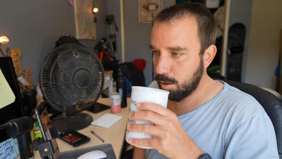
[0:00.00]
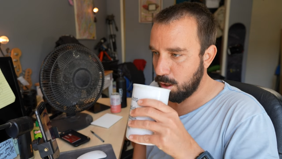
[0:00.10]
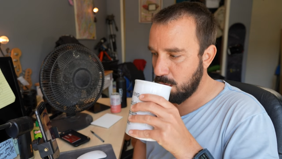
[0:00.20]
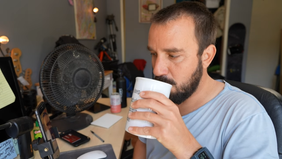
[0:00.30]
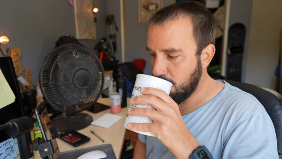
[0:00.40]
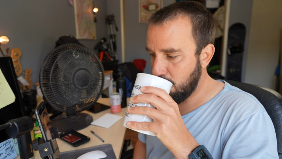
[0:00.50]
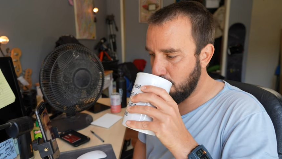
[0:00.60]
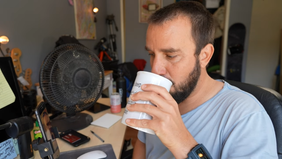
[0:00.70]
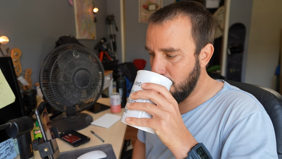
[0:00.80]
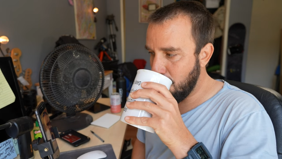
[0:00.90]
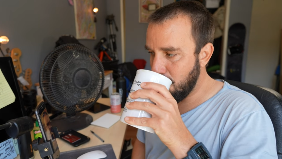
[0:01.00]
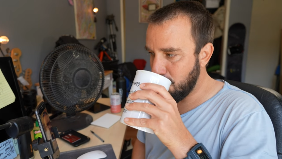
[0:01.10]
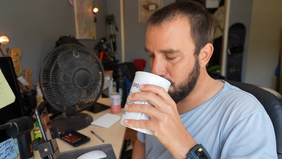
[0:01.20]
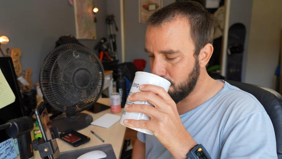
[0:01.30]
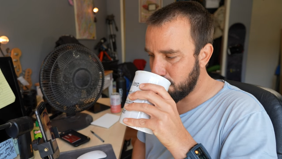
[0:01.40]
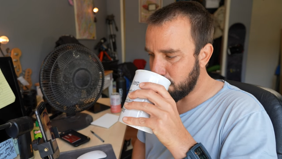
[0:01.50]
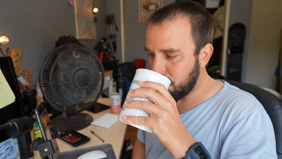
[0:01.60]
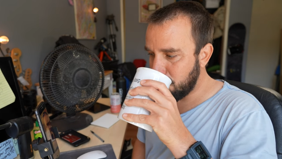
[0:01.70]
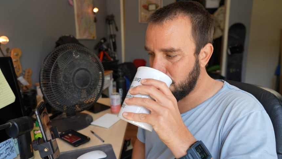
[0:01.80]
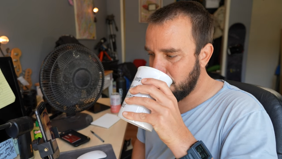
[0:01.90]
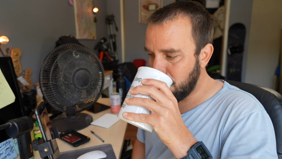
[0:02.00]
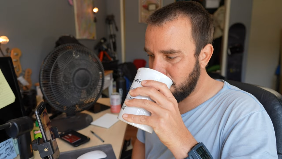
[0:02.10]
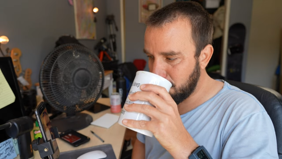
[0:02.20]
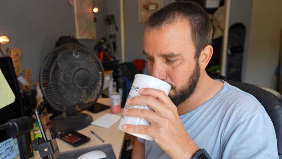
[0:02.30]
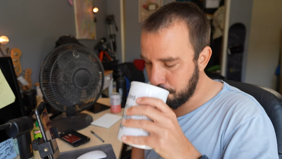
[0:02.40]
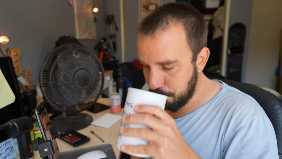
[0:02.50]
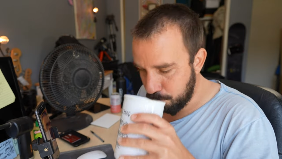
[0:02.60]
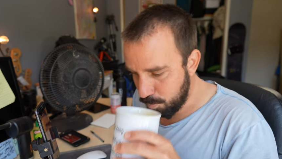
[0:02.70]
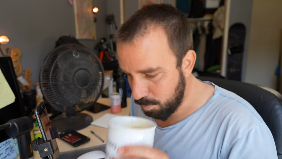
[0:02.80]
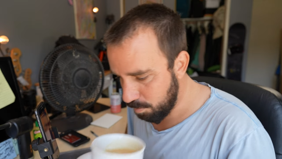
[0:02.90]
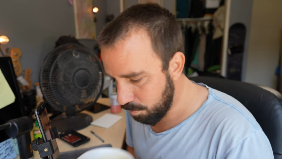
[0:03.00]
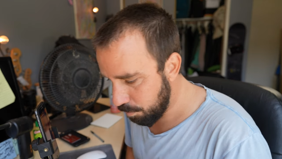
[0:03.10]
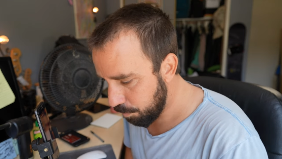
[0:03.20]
No one is speaking in this clip.